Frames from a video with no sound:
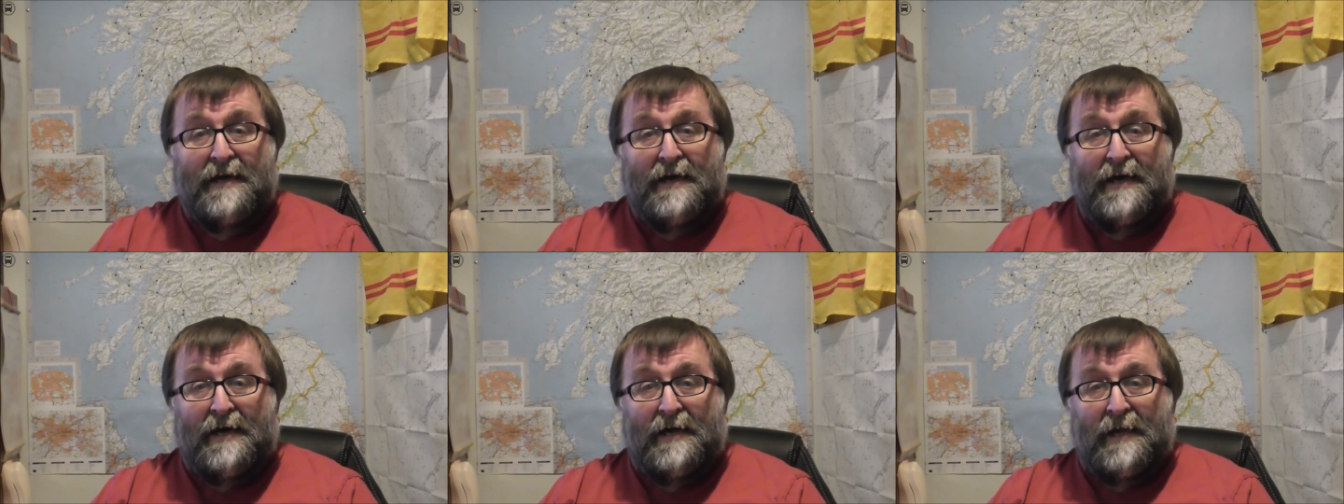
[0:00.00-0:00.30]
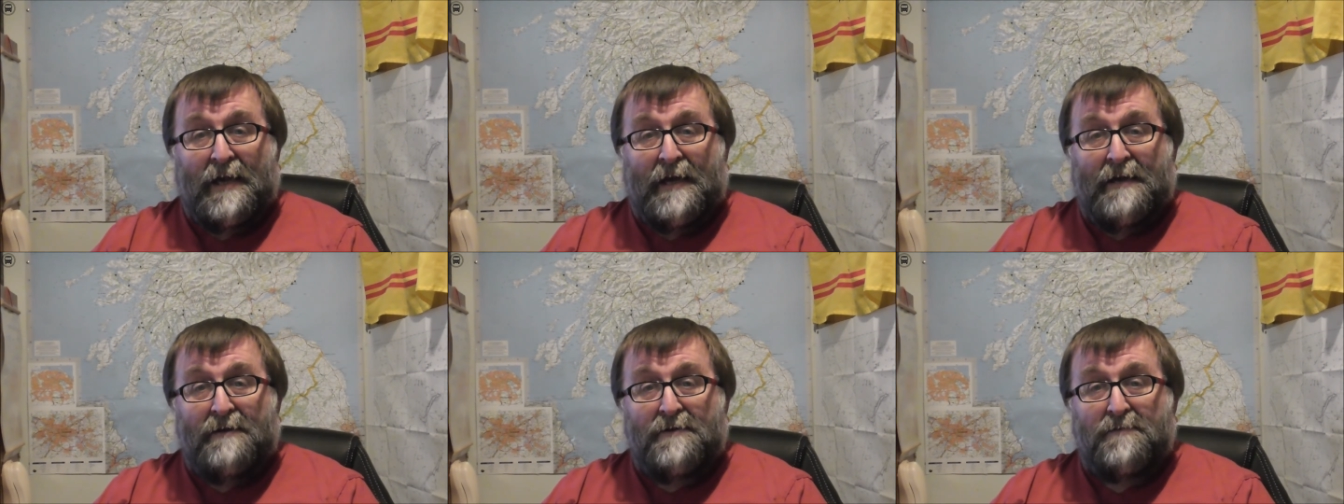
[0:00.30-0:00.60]
it
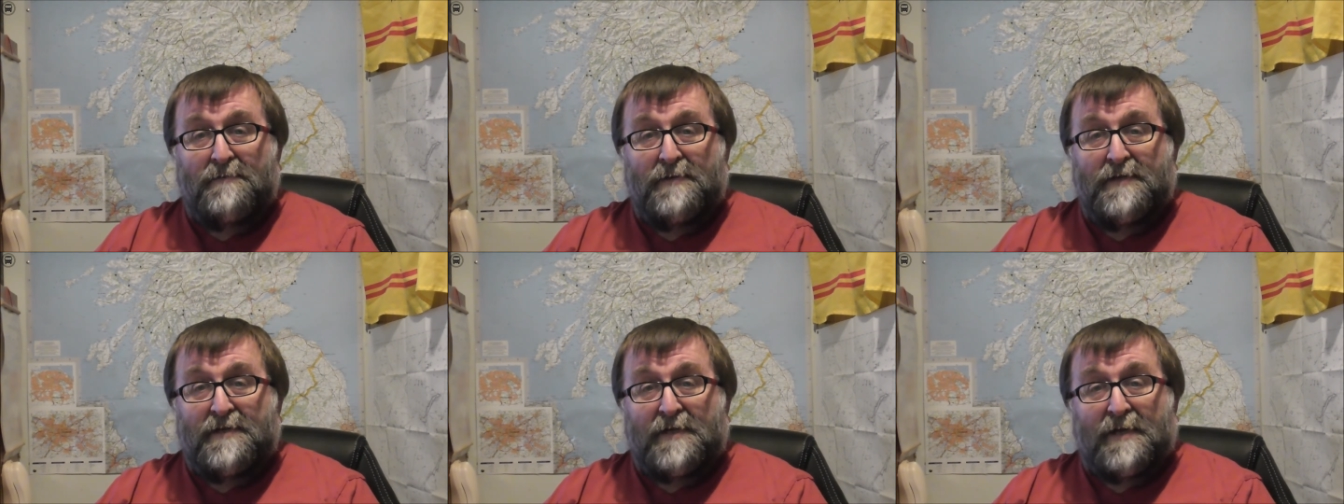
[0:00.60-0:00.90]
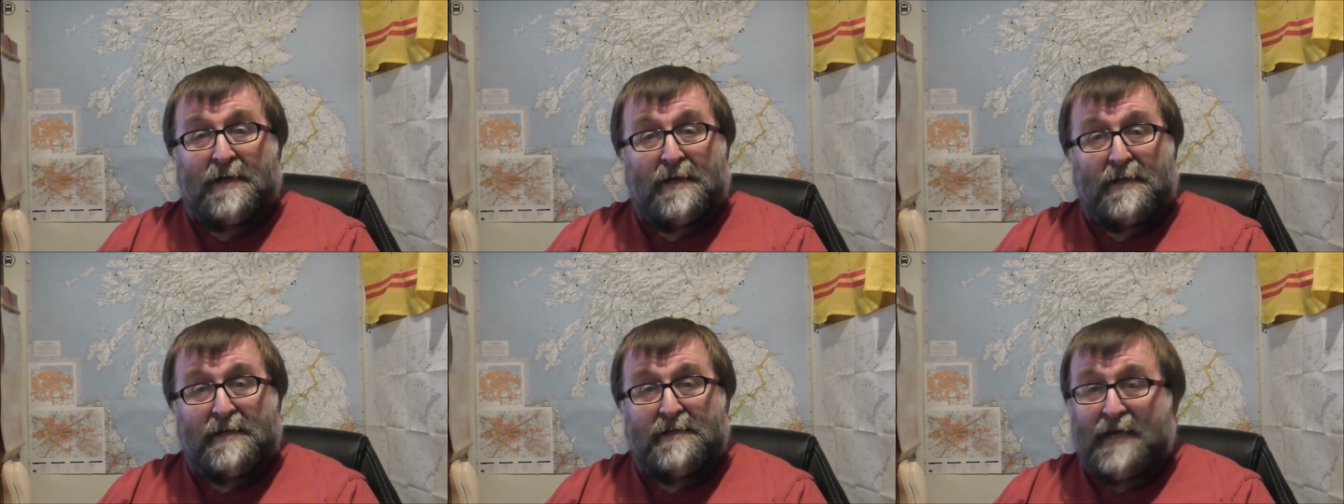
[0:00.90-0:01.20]
allows me to
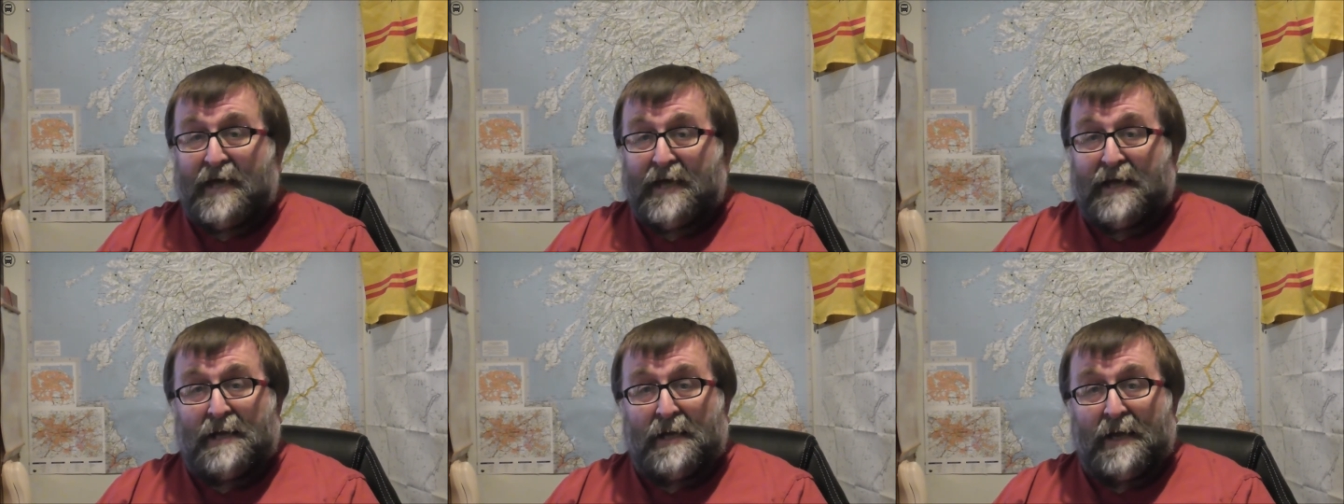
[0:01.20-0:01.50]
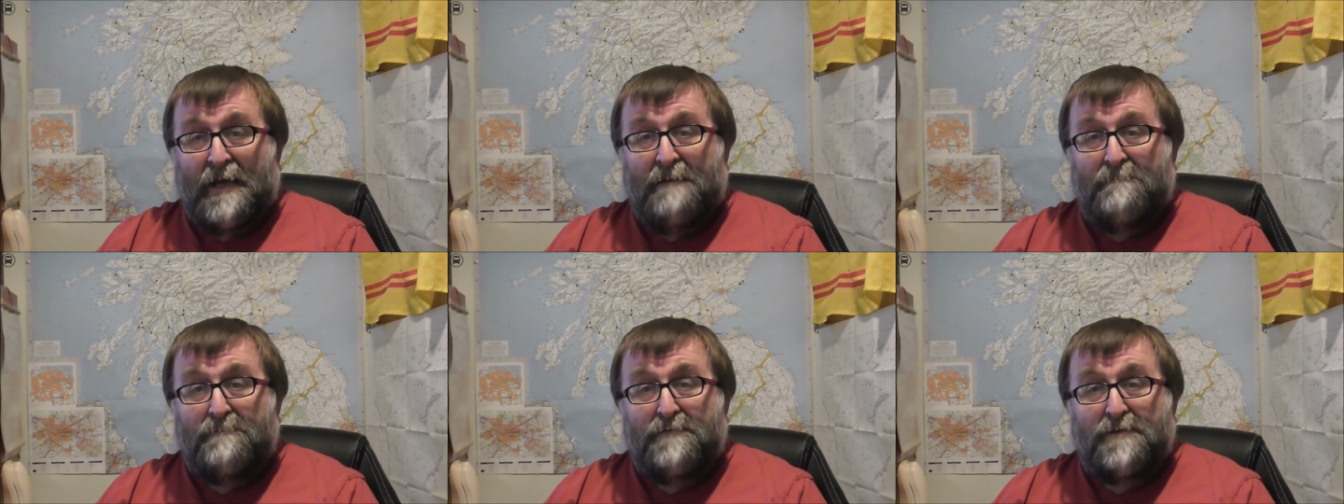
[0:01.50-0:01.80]
take
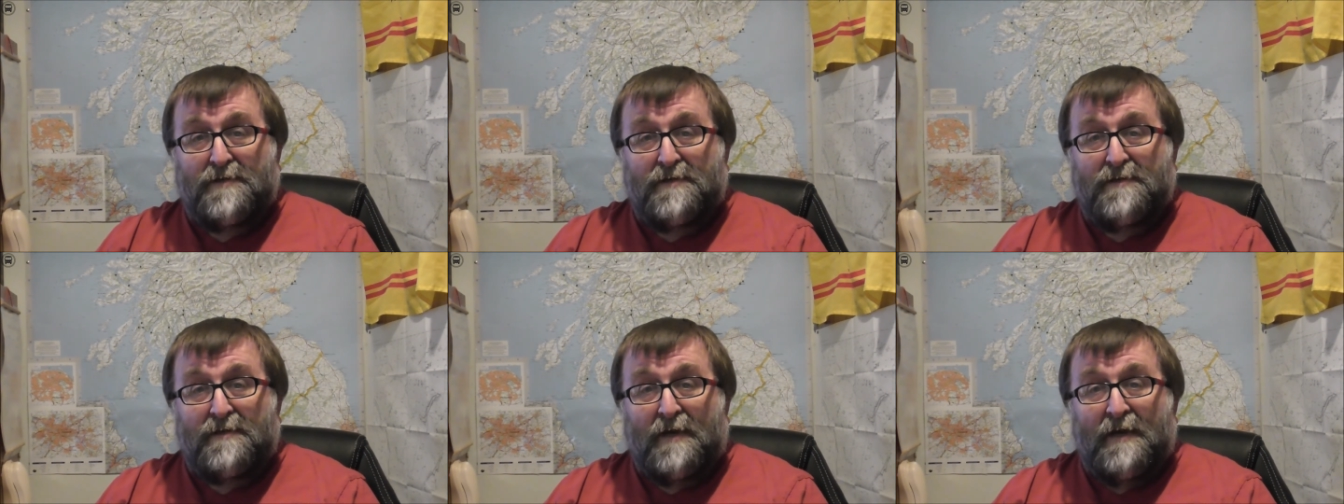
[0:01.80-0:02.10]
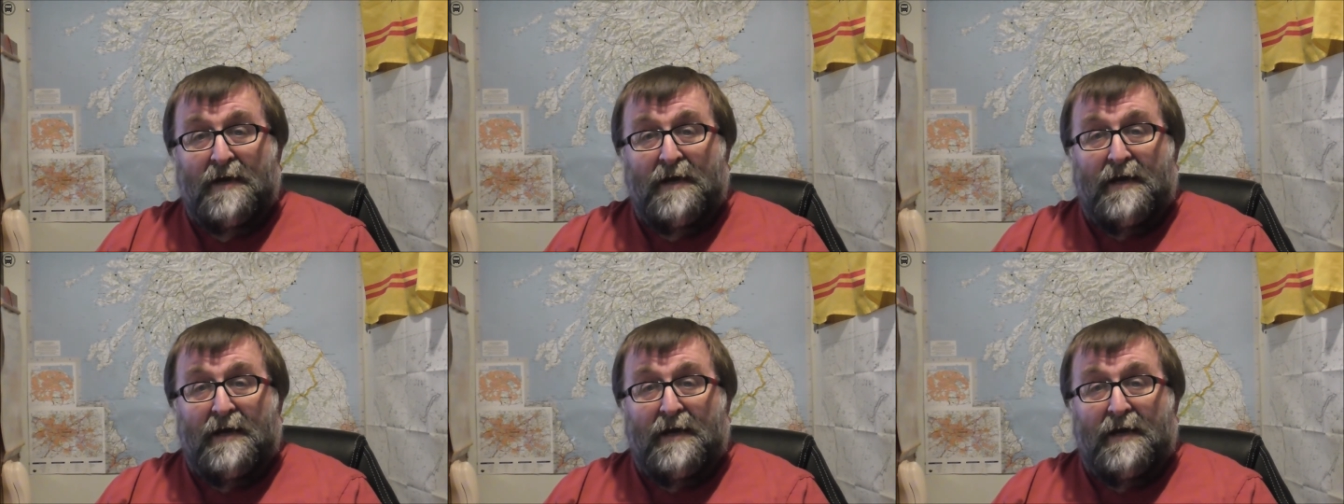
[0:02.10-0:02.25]
clips,